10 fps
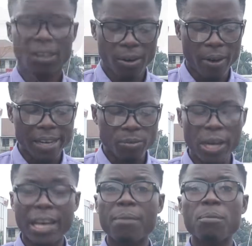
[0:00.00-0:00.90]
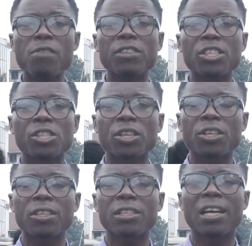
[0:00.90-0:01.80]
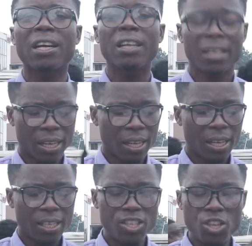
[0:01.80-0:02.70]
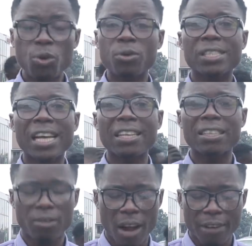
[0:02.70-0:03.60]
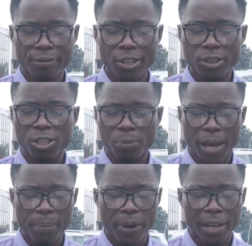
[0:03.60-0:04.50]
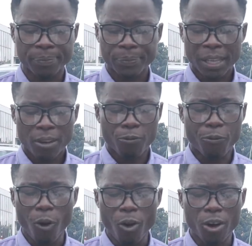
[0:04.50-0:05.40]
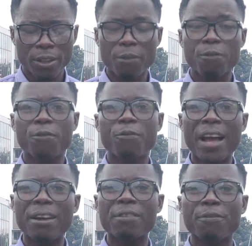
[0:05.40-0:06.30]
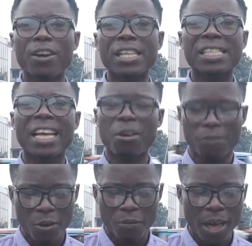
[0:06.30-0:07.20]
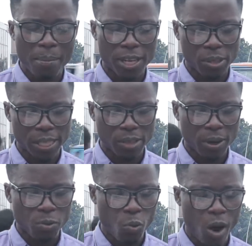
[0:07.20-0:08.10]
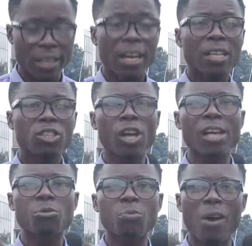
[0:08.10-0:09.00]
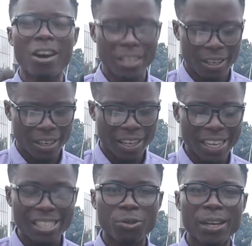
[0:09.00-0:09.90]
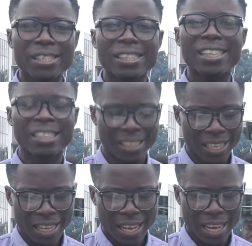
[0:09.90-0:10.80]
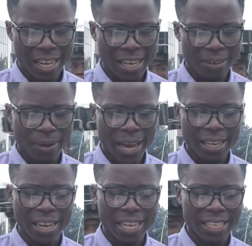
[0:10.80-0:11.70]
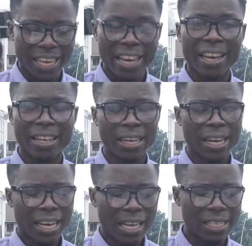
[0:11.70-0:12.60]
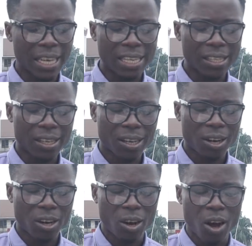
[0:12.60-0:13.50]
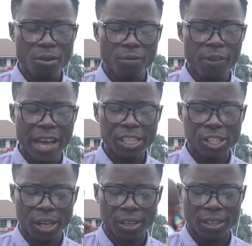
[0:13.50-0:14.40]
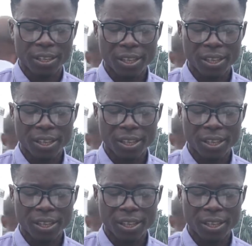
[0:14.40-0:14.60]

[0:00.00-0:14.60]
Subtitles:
All right, we move on to the New Telegraph newspaper for the very first day of November 2021. Just one interesting headline here. It says, convention.